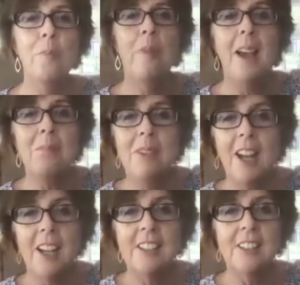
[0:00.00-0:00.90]

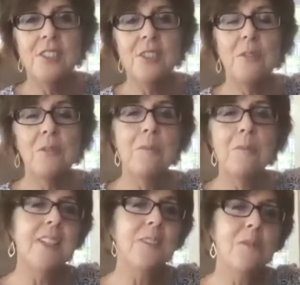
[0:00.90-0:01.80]
pipeline because you're
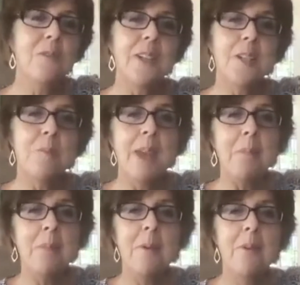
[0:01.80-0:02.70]
always talking to
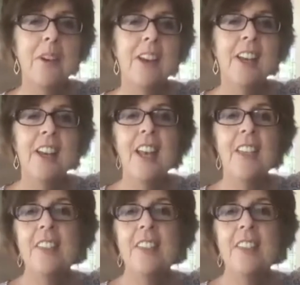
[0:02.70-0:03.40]
people. and